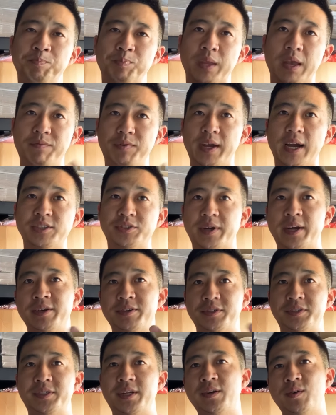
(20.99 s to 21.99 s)
If you guys are
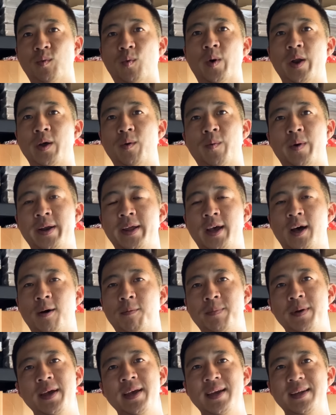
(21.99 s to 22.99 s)
interested in one-on-one
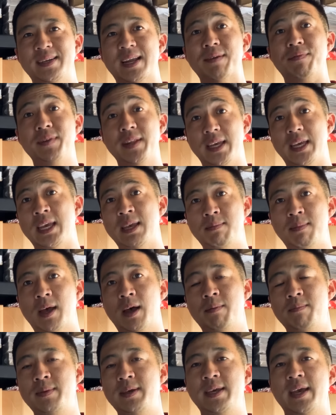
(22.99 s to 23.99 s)
help, definitely
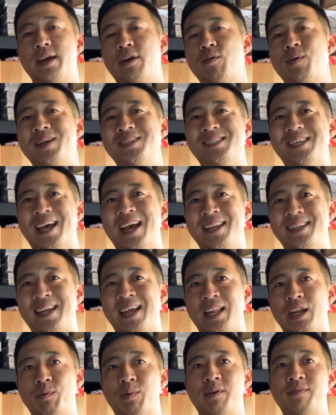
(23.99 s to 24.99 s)
email me at
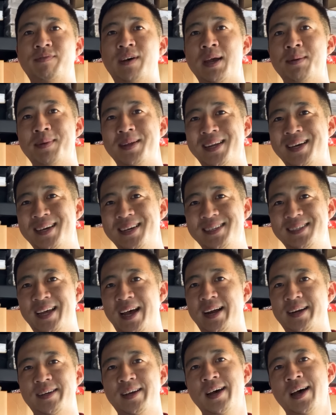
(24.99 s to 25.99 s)

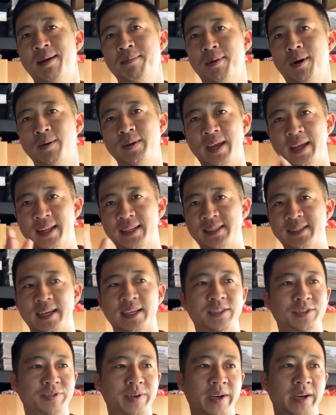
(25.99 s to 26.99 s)
chris@dailyrefinement.com. Okay, let's
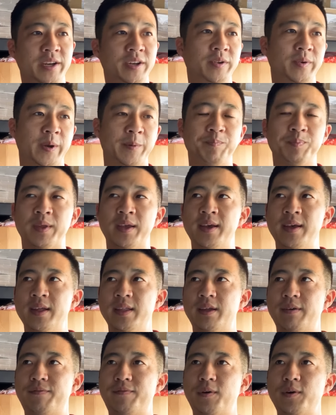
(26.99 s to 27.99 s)
get straight into it.
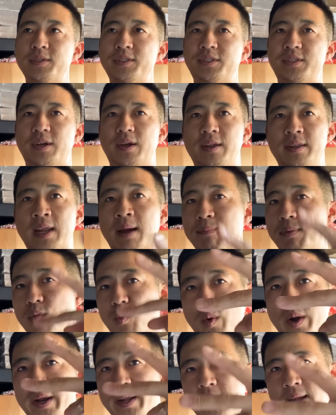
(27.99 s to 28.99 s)
The first, number
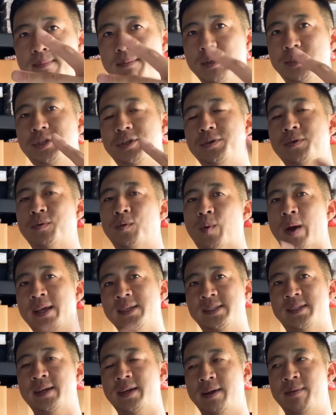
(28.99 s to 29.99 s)
1 and number 2
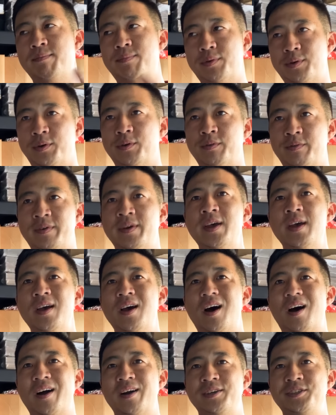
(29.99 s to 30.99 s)
ways to improve
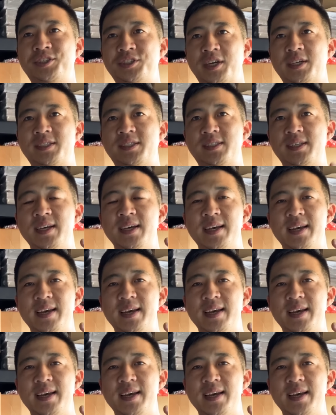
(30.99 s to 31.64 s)
are just